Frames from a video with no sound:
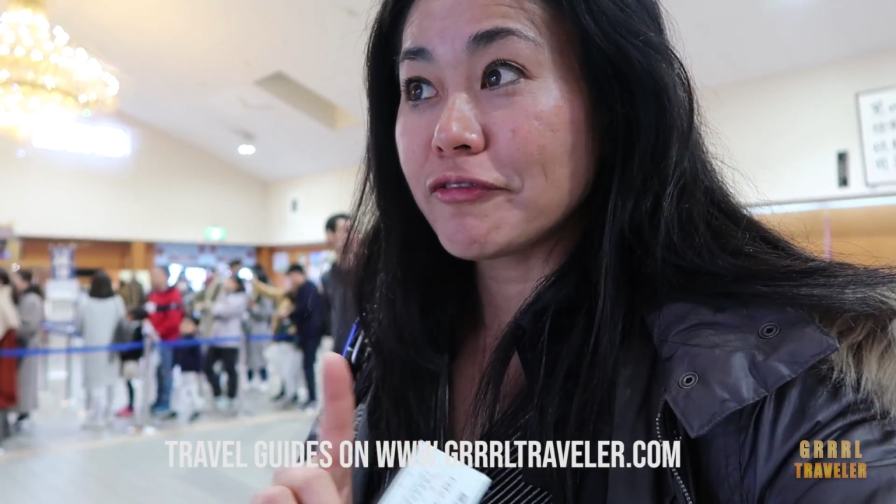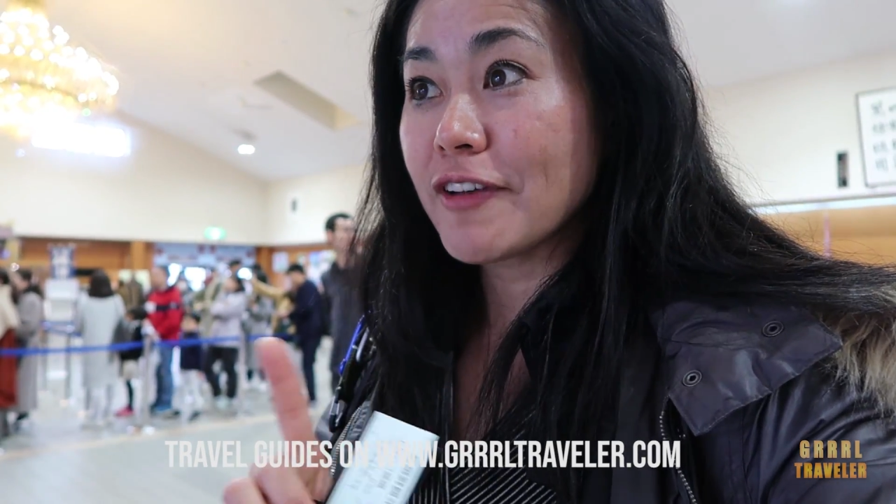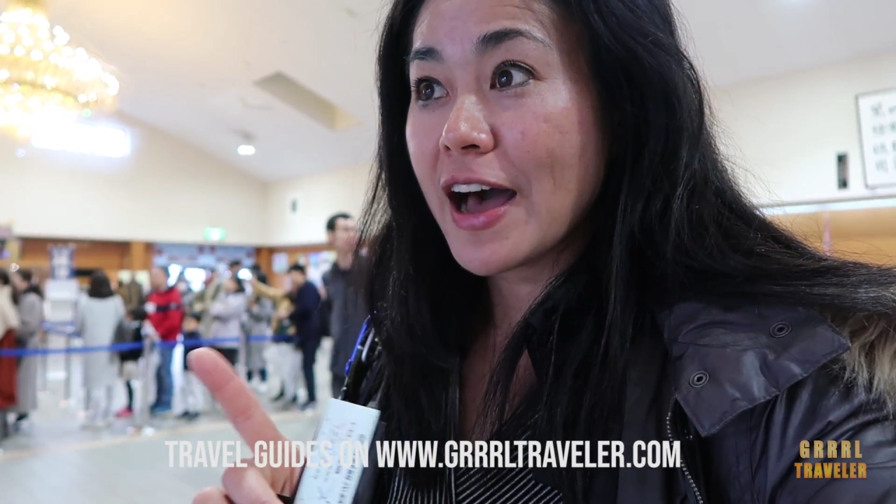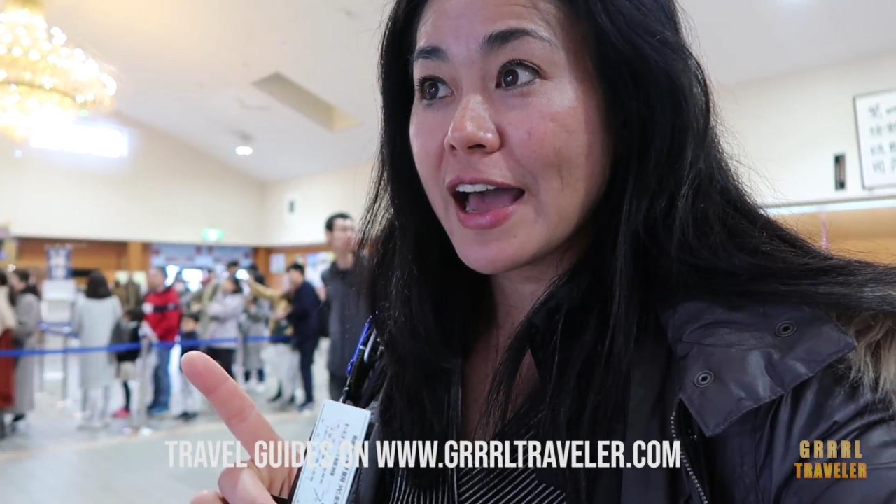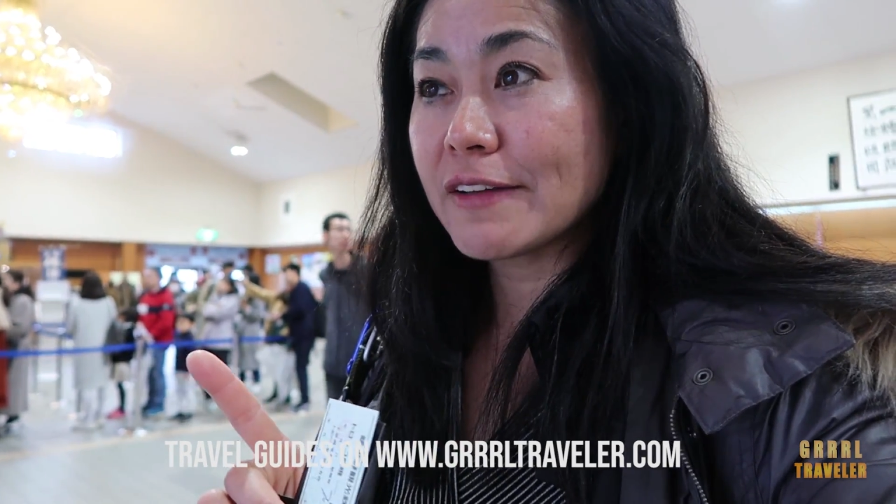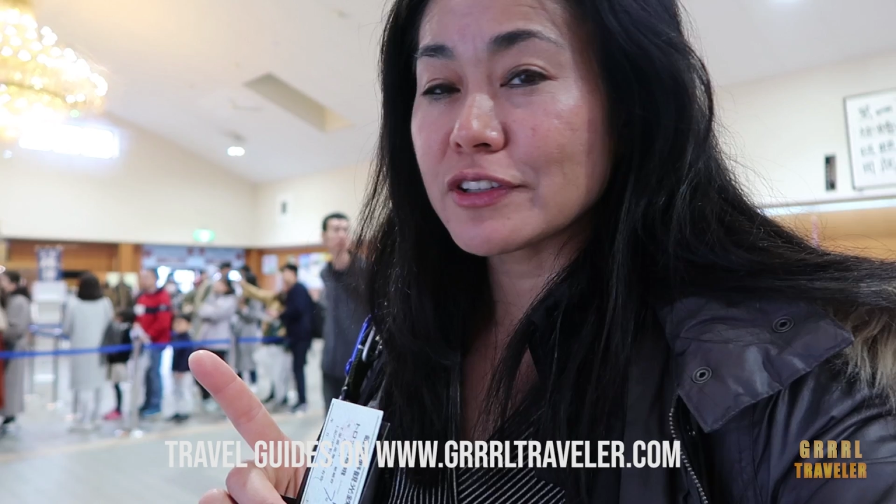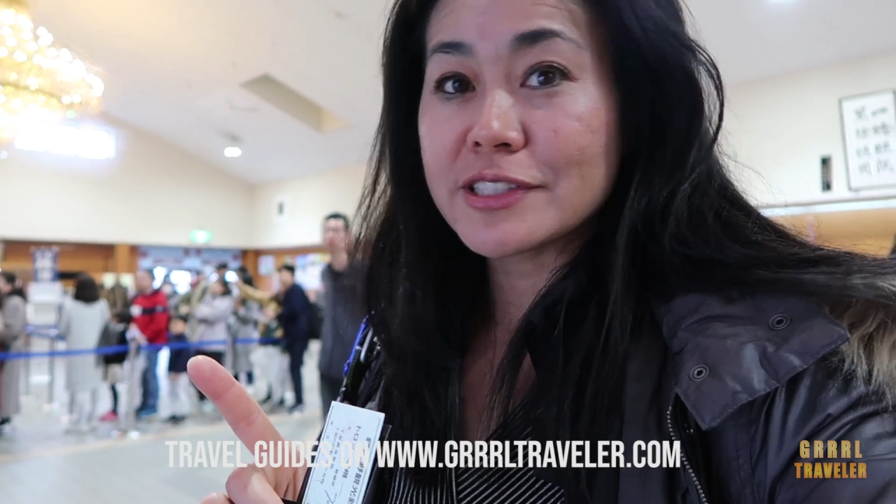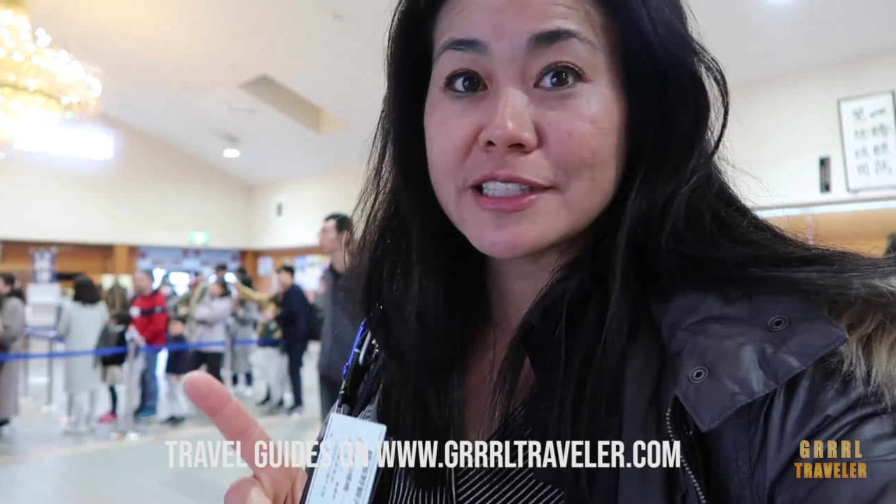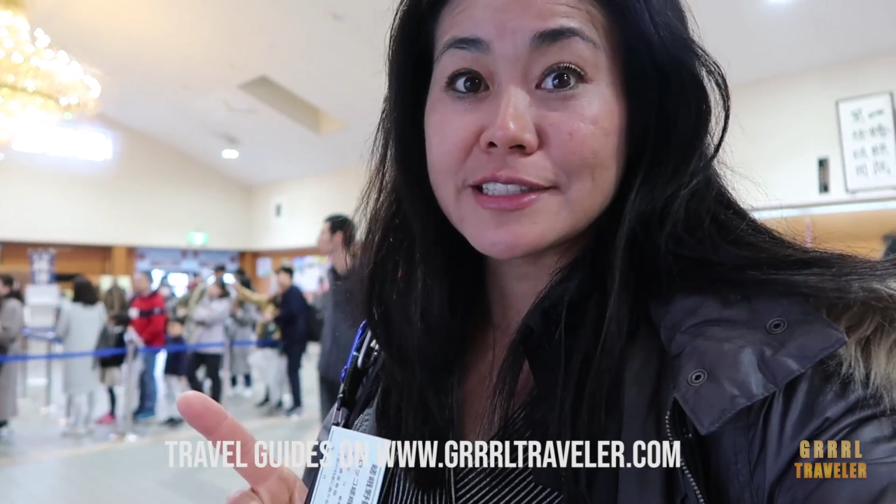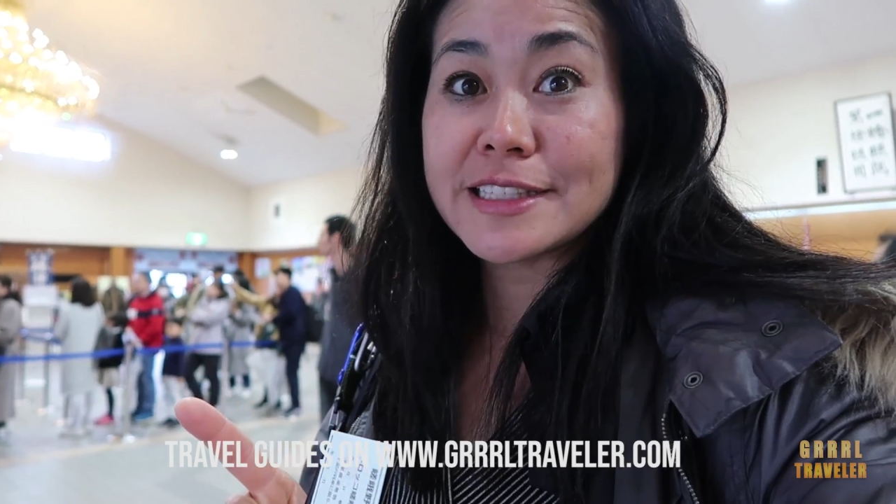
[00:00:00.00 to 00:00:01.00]
5 or
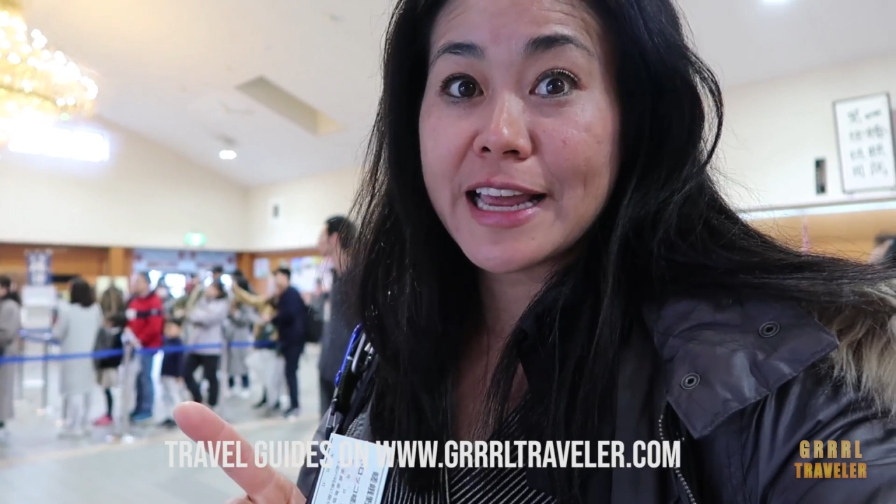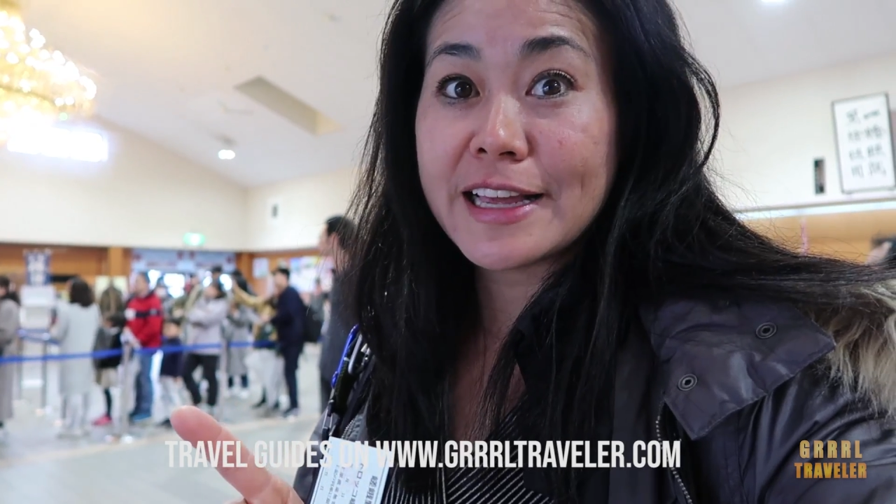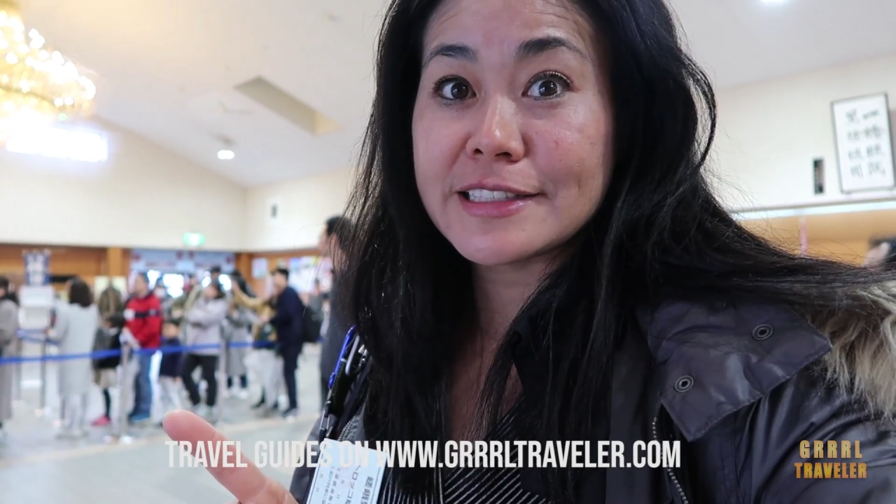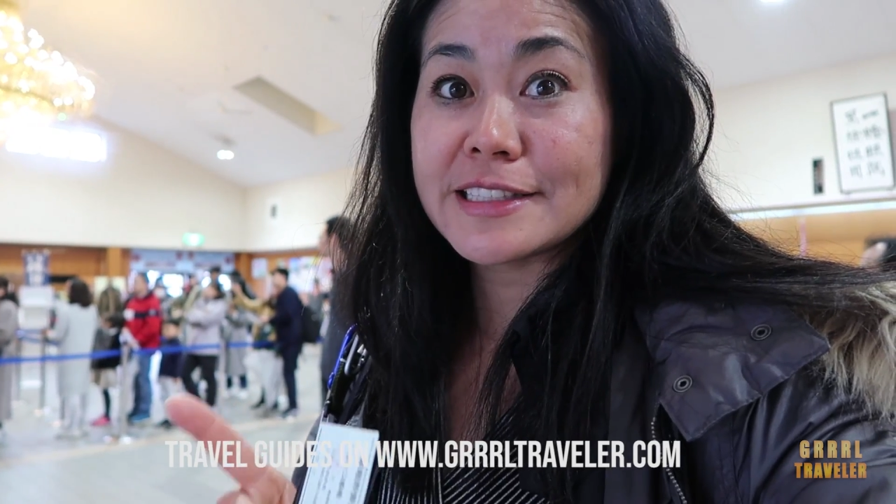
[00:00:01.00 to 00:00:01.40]
6 days